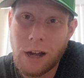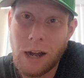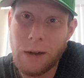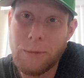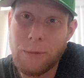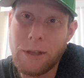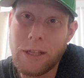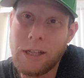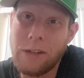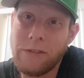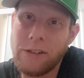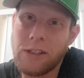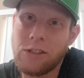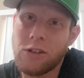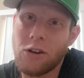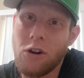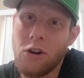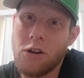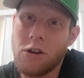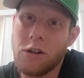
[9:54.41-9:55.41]
I believe, at
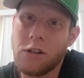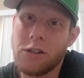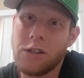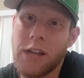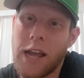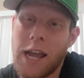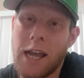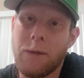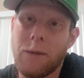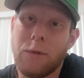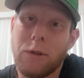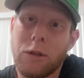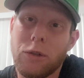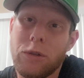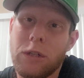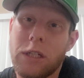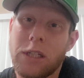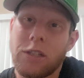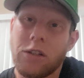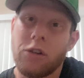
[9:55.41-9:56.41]
starters. Abe
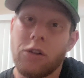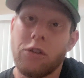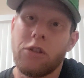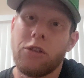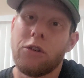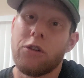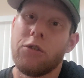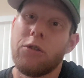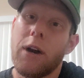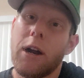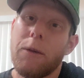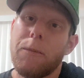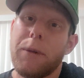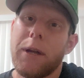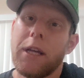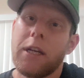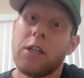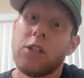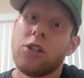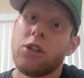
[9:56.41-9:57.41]
Lucas, our third round
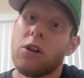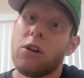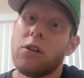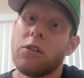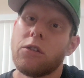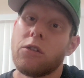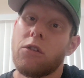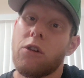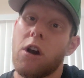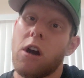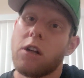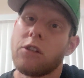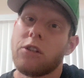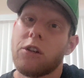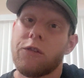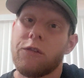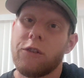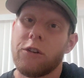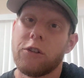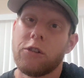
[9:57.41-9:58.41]
pick, and Charles Cross,
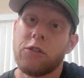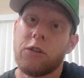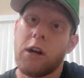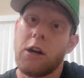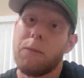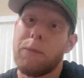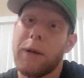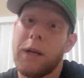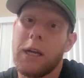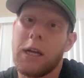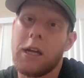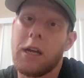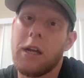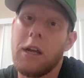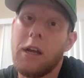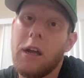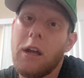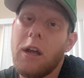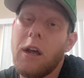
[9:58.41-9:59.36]
our first round pick.